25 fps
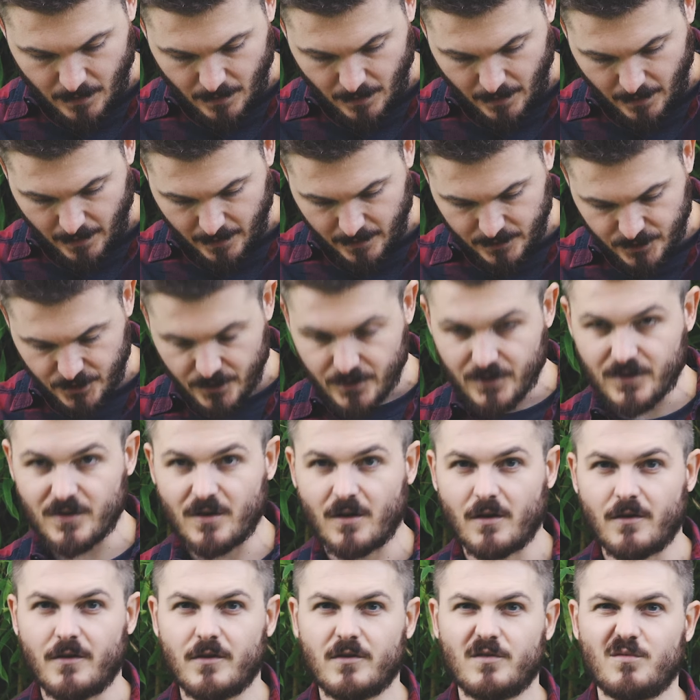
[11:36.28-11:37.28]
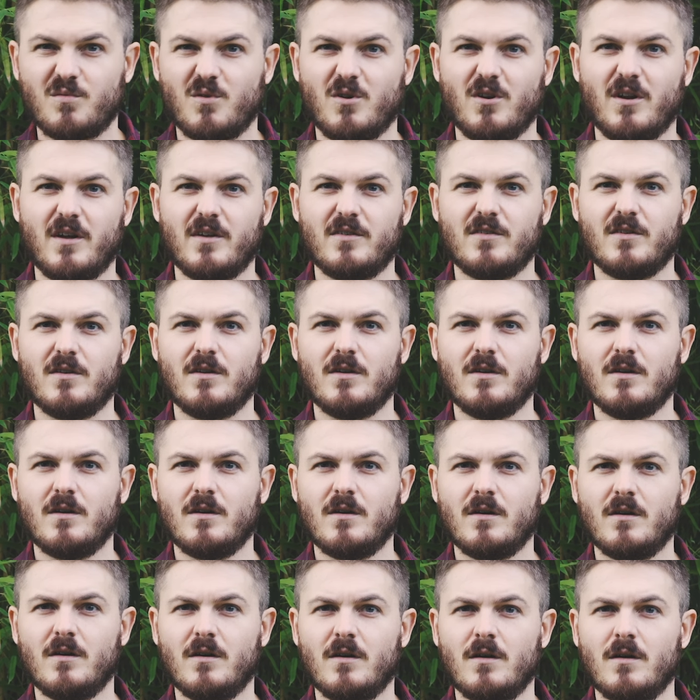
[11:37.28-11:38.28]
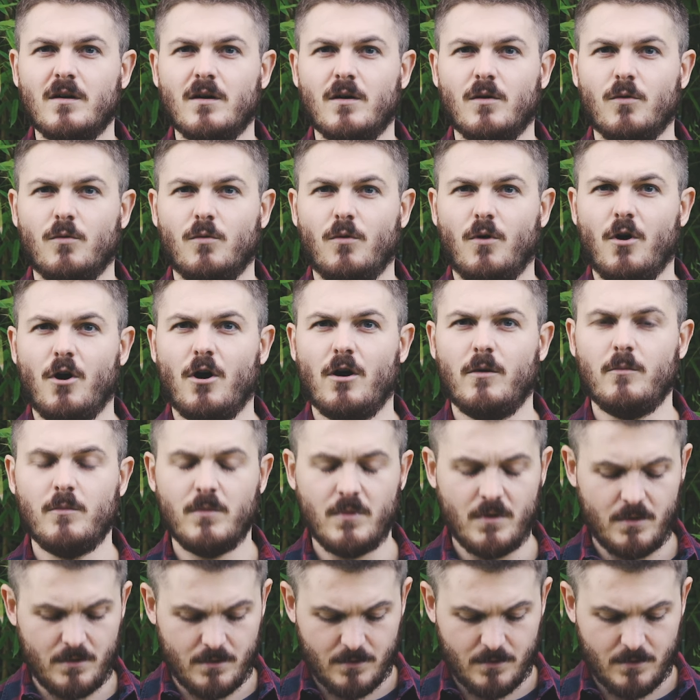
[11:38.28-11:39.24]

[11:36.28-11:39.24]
I just saw this one has a worm,